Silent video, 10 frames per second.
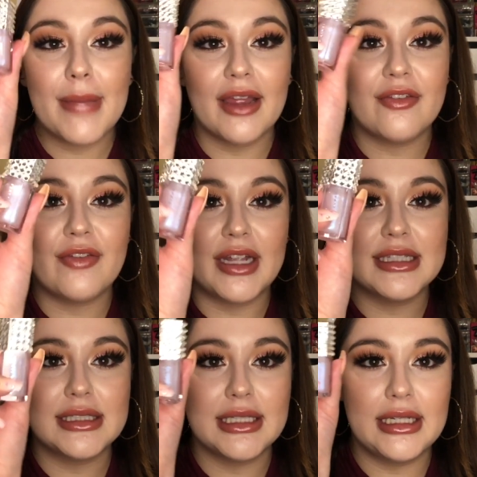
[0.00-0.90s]
my
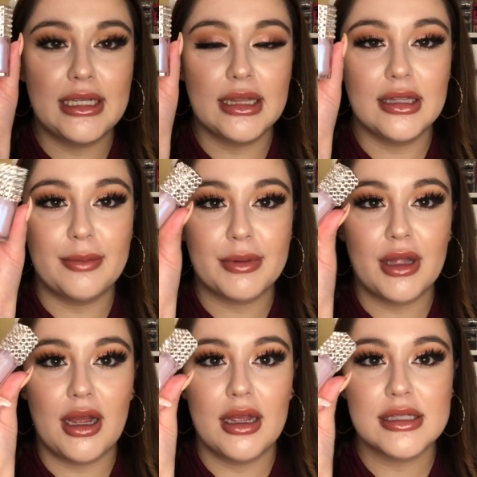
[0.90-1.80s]
Fenty lip
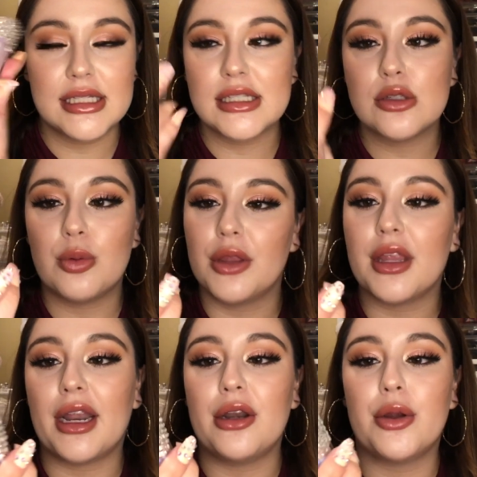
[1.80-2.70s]
gloss. This is one
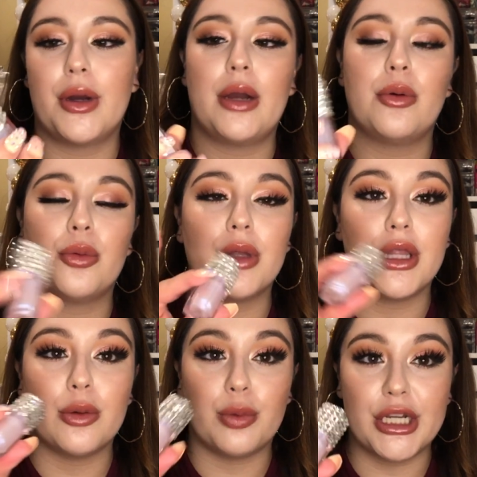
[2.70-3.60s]
that I know I won't
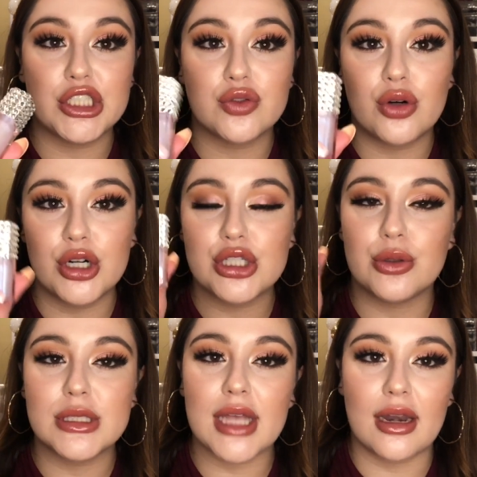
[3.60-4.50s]
really reach for, so
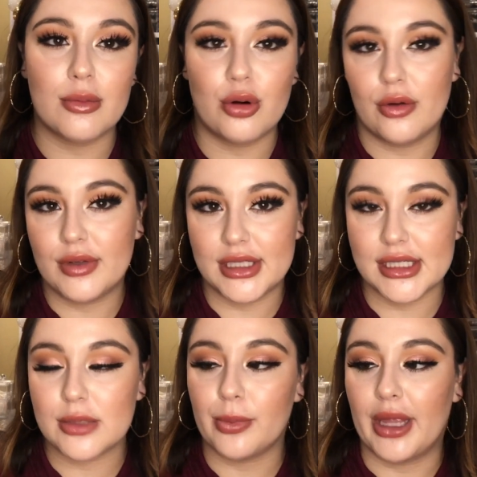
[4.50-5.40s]
it's kind of more of a
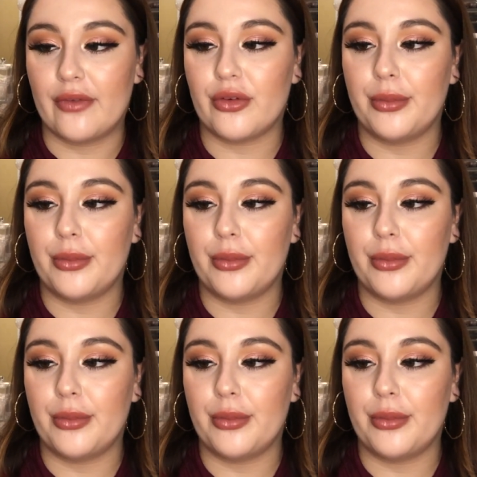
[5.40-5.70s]
display for